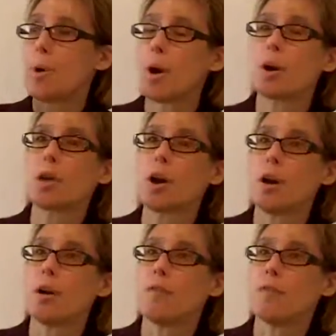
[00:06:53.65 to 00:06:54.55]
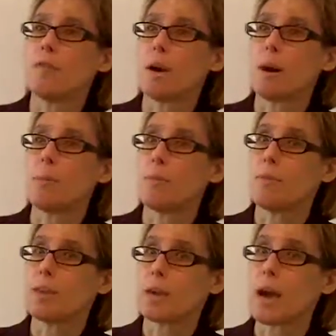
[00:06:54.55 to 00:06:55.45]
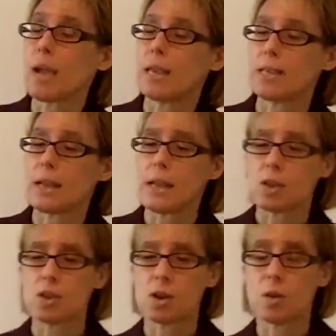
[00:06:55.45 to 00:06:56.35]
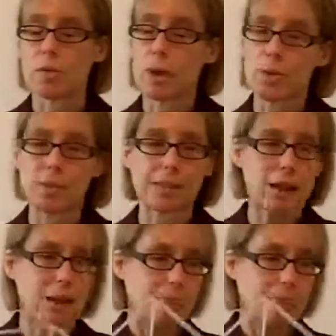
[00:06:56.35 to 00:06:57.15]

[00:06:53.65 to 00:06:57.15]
part of the kite. So that was